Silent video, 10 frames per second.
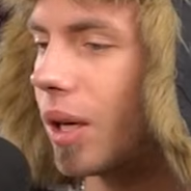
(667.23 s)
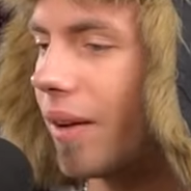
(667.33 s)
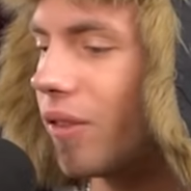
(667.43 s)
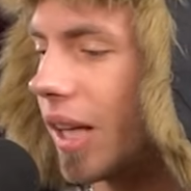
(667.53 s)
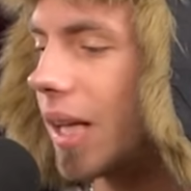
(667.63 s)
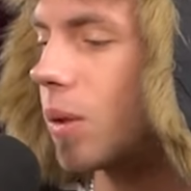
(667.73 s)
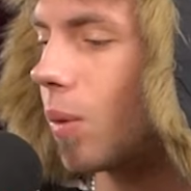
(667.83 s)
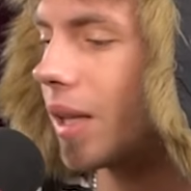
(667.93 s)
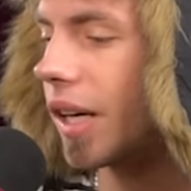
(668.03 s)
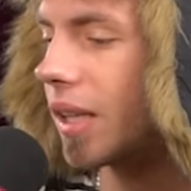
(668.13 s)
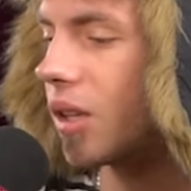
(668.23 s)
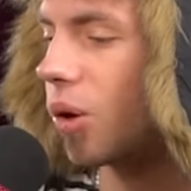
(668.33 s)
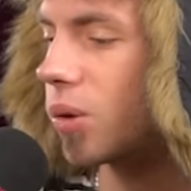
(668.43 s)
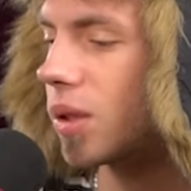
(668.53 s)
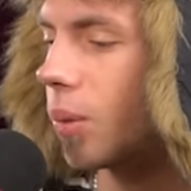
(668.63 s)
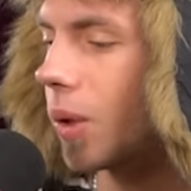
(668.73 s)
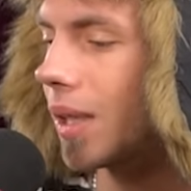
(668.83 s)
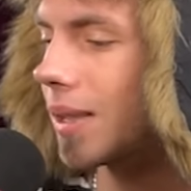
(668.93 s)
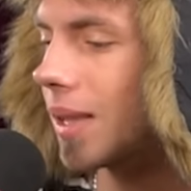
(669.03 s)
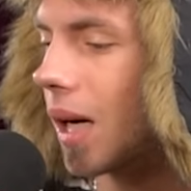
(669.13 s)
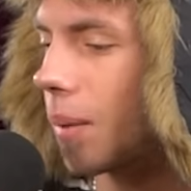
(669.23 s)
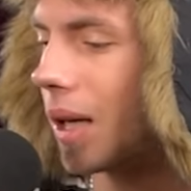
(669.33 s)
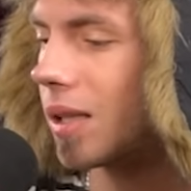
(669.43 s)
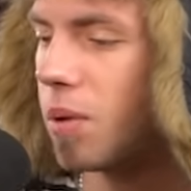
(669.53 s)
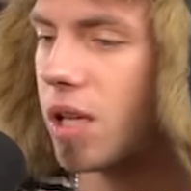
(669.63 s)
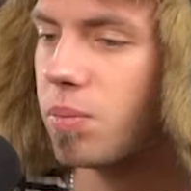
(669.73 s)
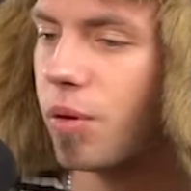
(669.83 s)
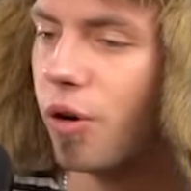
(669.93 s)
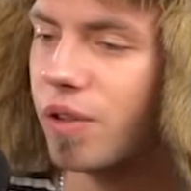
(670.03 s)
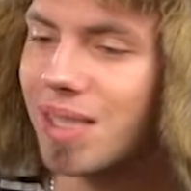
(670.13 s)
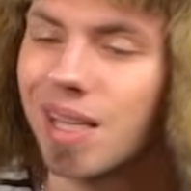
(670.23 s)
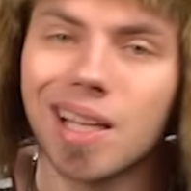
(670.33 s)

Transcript: have another one trade closed with plus profits.